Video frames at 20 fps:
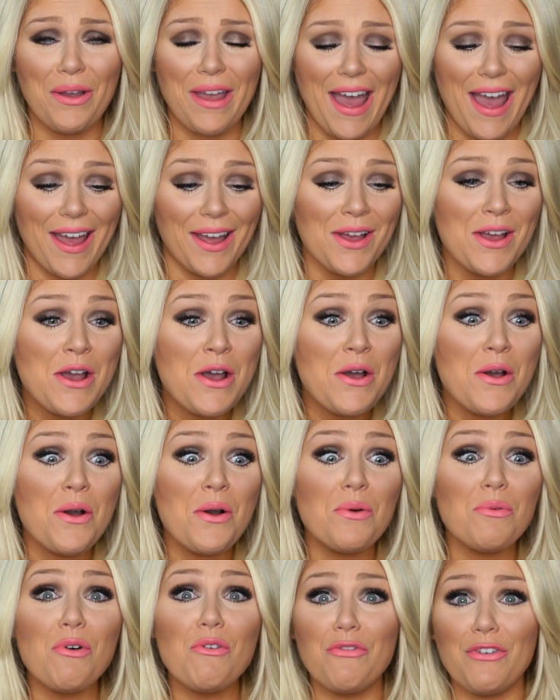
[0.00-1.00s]
Okay,
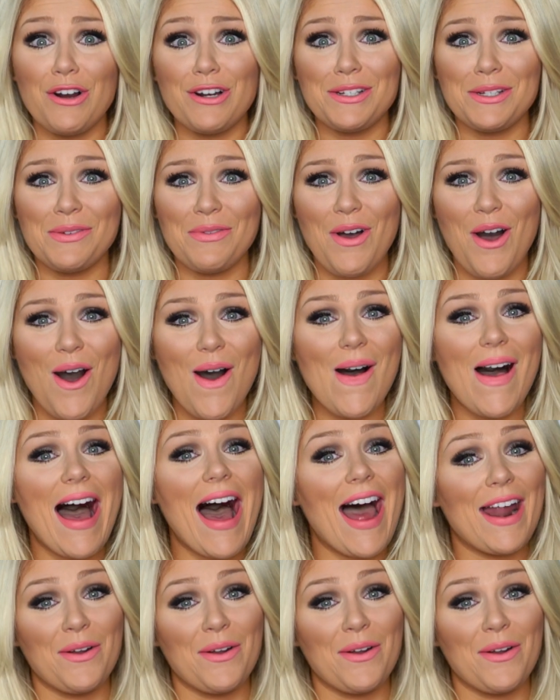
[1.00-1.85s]
well first of all,